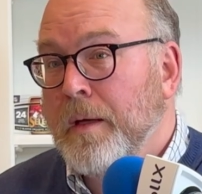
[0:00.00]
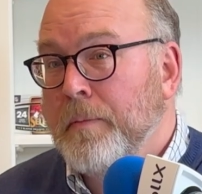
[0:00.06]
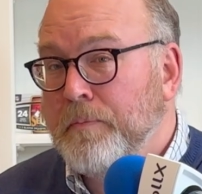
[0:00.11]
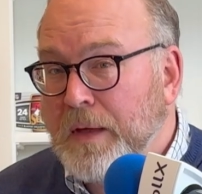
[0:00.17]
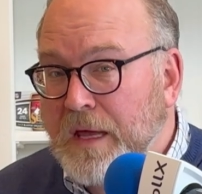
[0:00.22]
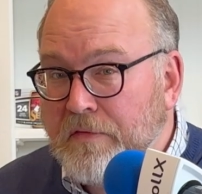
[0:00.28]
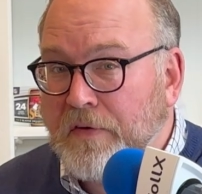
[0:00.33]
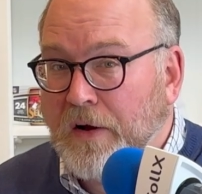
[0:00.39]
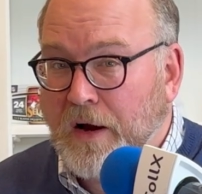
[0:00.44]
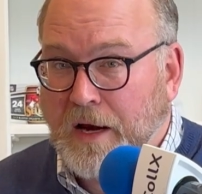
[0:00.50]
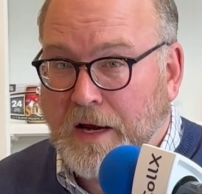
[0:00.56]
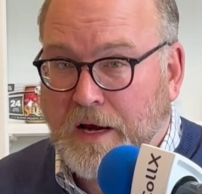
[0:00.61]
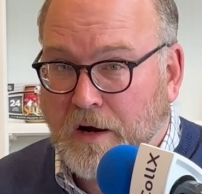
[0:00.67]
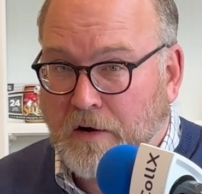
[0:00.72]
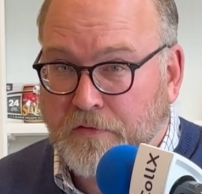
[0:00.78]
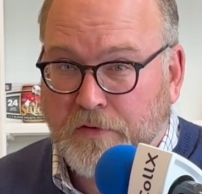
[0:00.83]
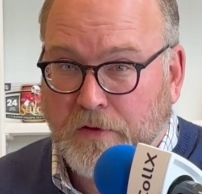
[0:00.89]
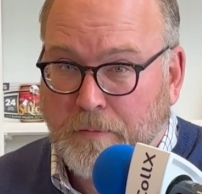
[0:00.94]
Be very
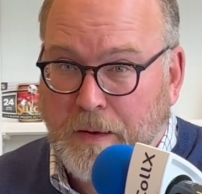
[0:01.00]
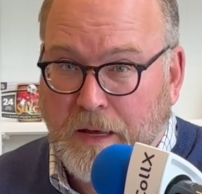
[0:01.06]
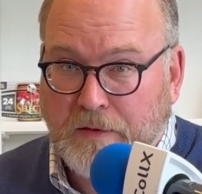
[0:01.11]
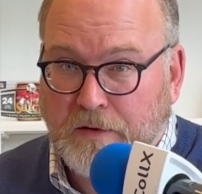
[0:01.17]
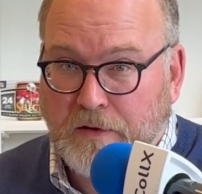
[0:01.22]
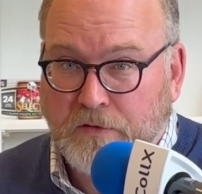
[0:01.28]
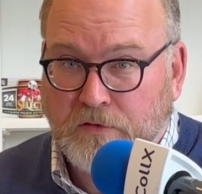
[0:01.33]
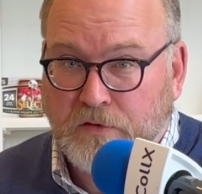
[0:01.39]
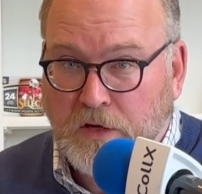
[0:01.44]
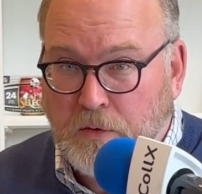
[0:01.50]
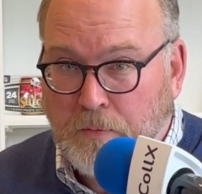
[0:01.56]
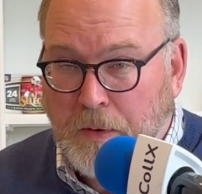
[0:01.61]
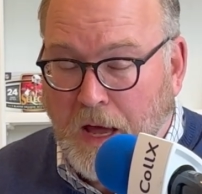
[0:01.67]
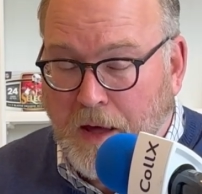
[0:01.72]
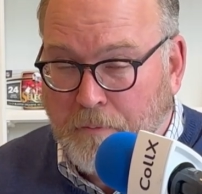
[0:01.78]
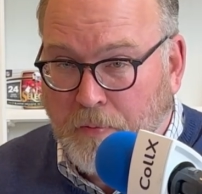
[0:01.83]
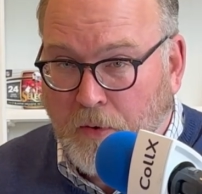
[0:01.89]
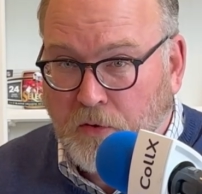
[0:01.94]
careful about this. You
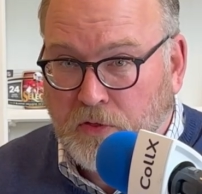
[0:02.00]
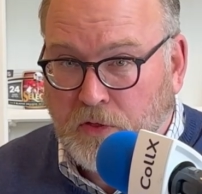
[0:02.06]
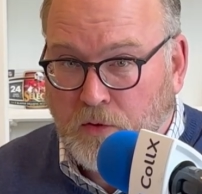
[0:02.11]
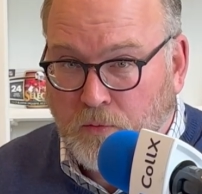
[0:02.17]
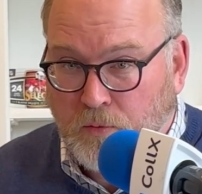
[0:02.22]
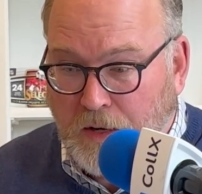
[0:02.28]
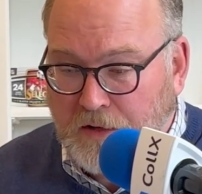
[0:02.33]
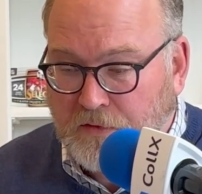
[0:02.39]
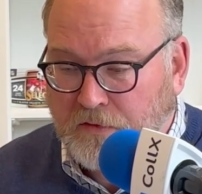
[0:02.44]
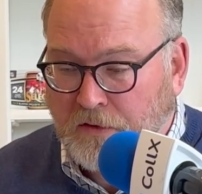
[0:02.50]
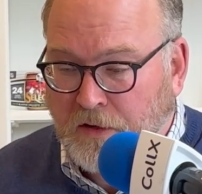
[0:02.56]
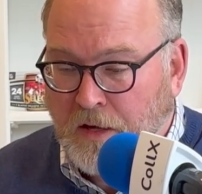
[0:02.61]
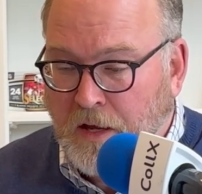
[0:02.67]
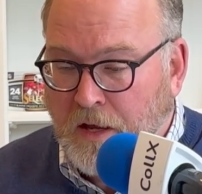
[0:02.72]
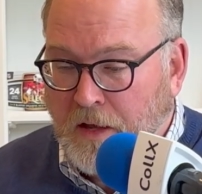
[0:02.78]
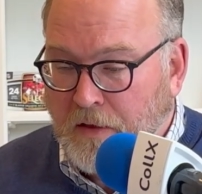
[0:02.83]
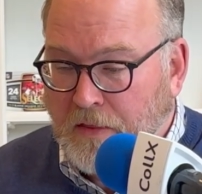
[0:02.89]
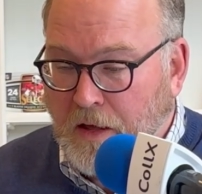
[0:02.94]
have both the risk
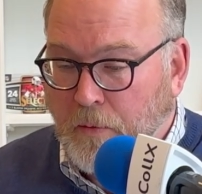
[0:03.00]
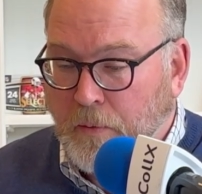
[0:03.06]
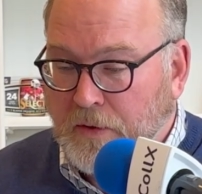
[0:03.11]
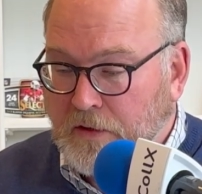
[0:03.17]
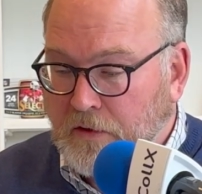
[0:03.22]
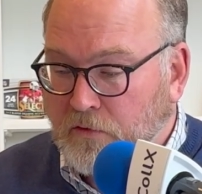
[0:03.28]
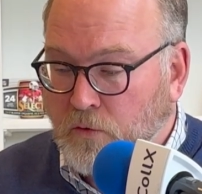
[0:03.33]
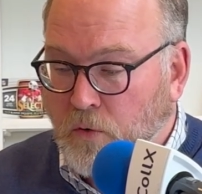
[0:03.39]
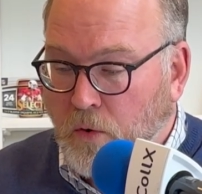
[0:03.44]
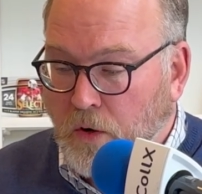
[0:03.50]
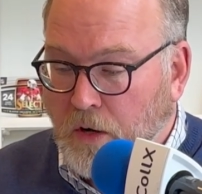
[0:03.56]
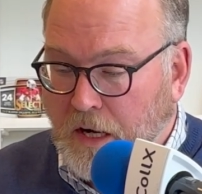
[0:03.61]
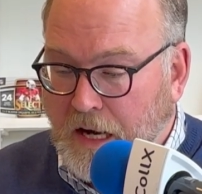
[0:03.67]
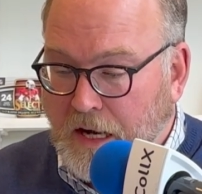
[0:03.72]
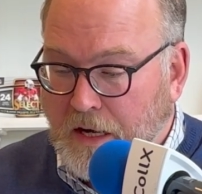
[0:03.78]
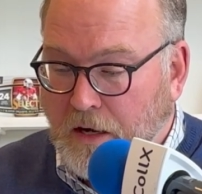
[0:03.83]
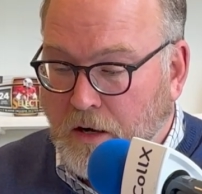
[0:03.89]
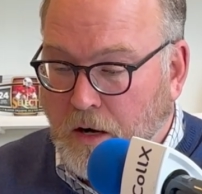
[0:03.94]
that with this
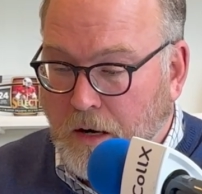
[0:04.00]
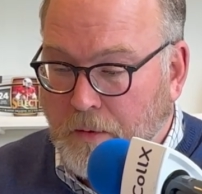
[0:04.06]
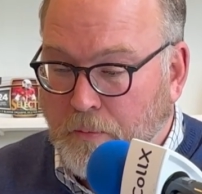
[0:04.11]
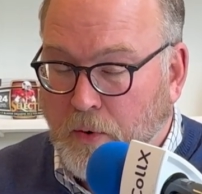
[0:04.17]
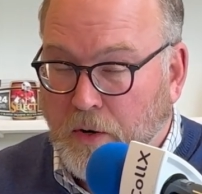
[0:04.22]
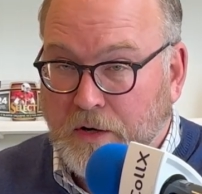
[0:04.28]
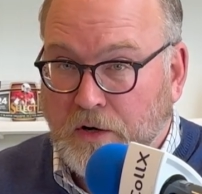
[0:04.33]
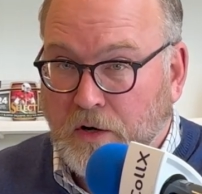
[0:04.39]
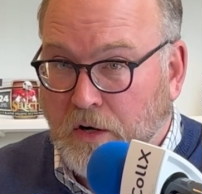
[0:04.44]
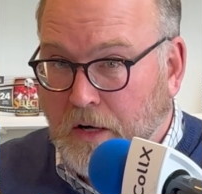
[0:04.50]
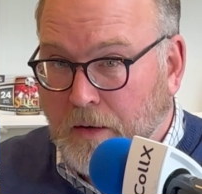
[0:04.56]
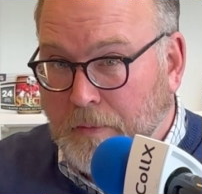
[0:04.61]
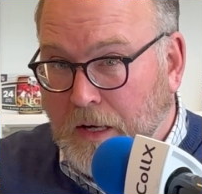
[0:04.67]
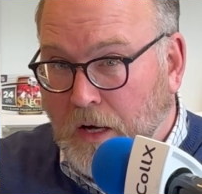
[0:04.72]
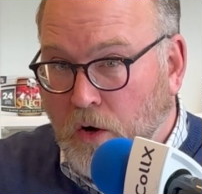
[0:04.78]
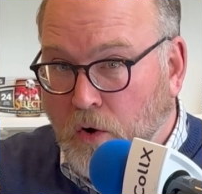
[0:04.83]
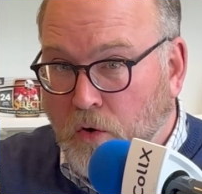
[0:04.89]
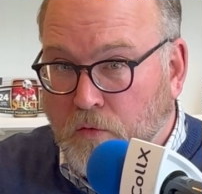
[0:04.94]
corrugated cardboard, you're going to
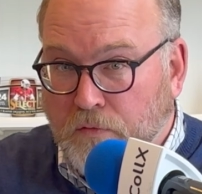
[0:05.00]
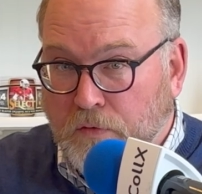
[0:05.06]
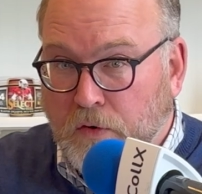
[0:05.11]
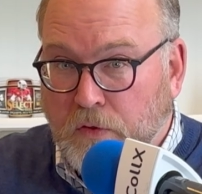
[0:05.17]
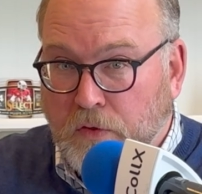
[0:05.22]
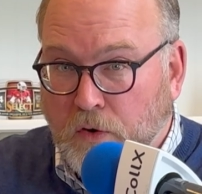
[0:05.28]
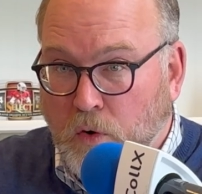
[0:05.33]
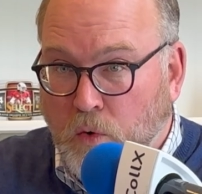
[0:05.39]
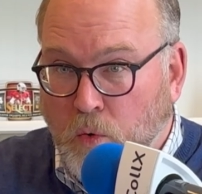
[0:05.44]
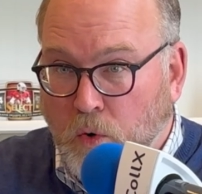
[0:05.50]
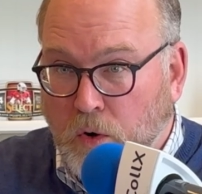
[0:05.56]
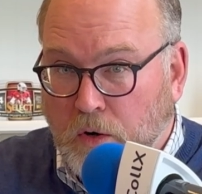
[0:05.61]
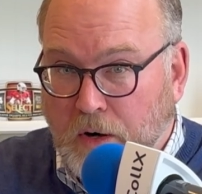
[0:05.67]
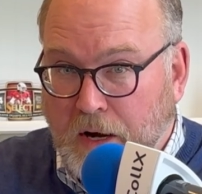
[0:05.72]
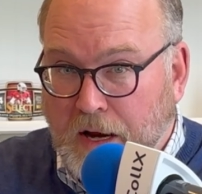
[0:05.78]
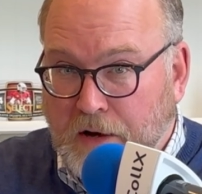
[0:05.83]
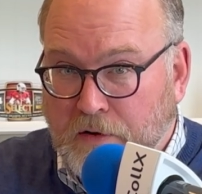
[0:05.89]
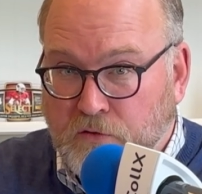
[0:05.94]
be over the
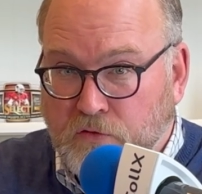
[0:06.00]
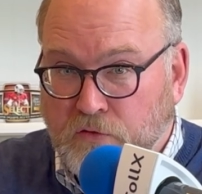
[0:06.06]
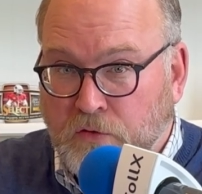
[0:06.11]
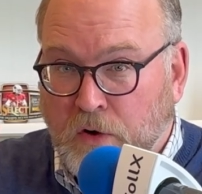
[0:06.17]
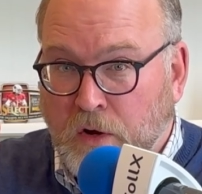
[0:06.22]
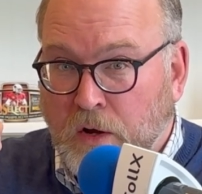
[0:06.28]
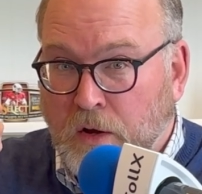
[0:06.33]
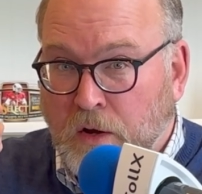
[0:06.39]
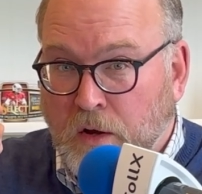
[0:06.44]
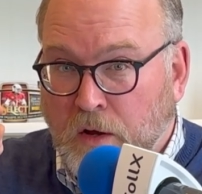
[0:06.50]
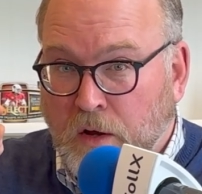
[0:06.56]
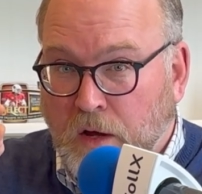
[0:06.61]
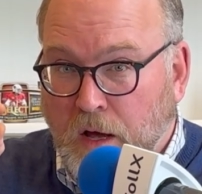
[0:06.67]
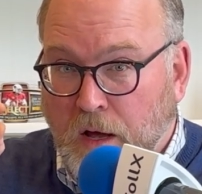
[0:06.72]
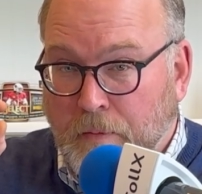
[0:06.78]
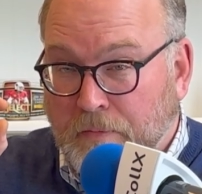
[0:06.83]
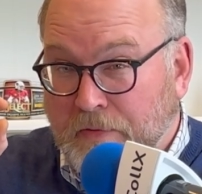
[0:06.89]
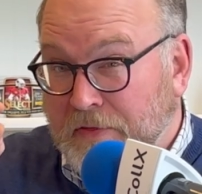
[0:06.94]
1/4 inch
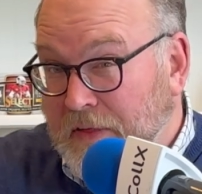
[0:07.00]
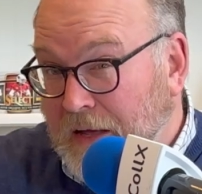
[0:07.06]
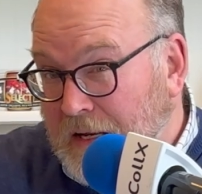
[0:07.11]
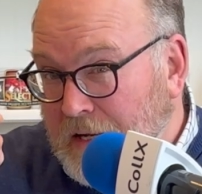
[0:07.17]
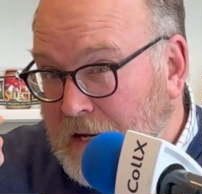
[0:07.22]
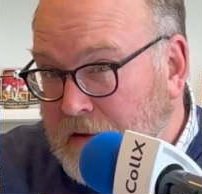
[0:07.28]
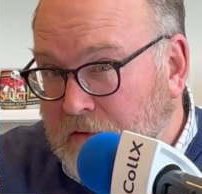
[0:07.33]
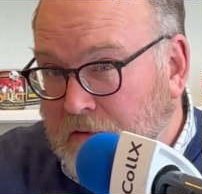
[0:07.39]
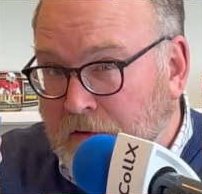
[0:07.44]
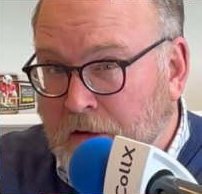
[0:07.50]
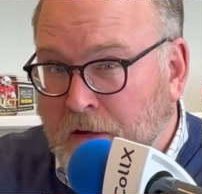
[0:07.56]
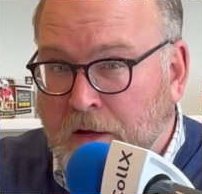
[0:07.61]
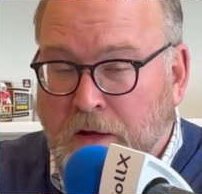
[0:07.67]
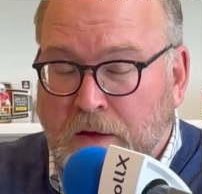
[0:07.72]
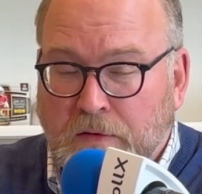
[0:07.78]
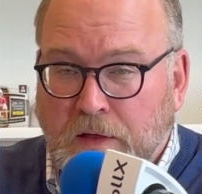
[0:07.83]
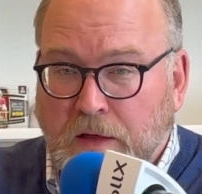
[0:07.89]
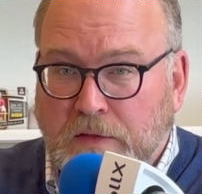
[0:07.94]
thickness
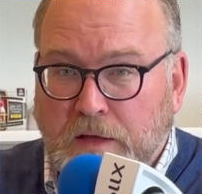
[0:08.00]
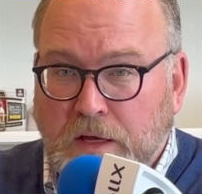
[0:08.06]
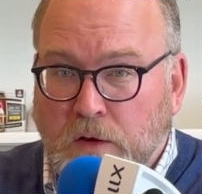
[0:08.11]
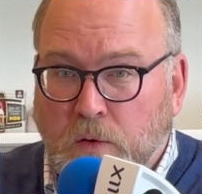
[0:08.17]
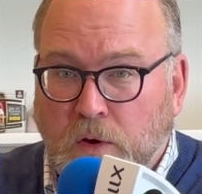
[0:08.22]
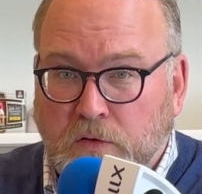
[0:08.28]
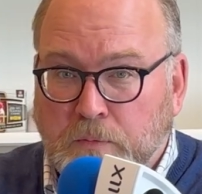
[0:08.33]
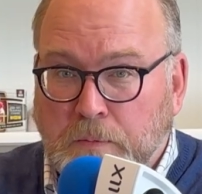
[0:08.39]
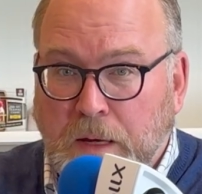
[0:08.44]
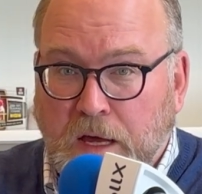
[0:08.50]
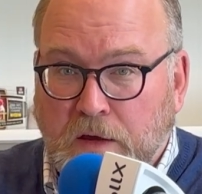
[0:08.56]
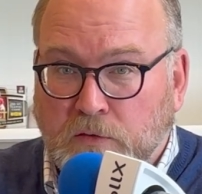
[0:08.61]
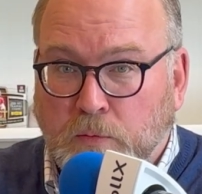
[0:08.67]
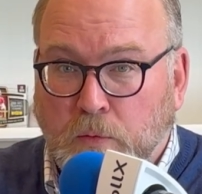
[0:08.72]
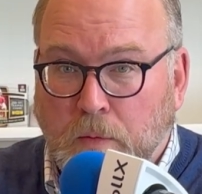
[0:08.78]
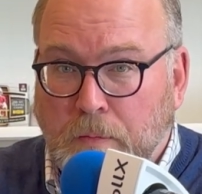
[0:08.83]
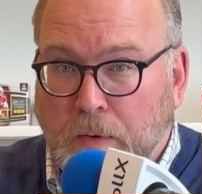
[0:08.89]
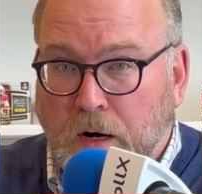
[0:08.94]
that the USPS
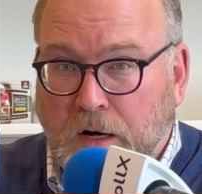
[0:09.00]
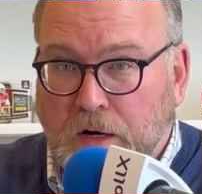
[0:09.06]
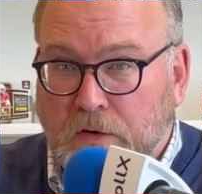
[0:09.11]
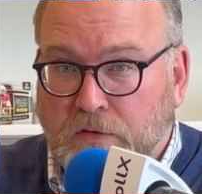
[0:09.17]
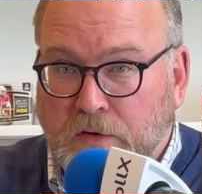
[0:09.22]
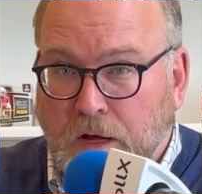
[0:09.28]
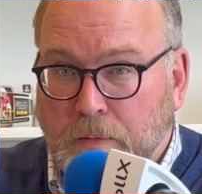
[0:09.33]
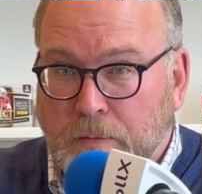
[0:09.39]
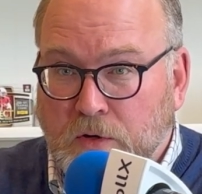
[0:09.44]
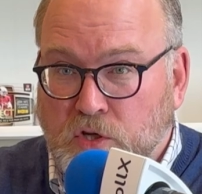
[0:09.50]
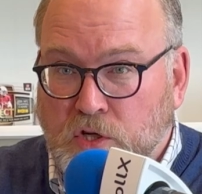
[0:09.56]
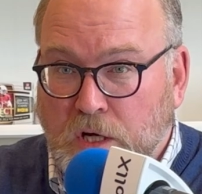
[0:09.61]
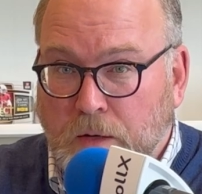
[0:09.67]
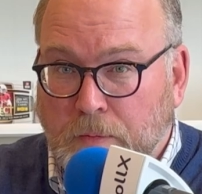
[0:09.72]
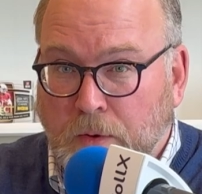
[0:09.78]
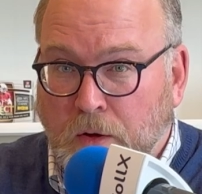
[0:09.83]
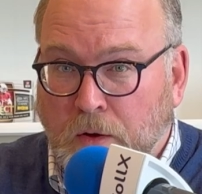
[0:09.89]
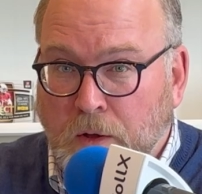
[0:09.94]
will market as
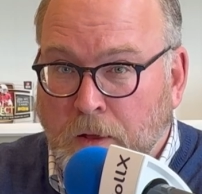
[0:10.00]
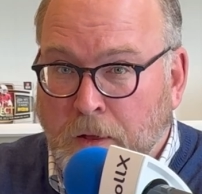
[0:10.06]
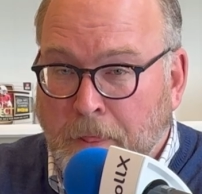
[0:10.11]
non-machinable.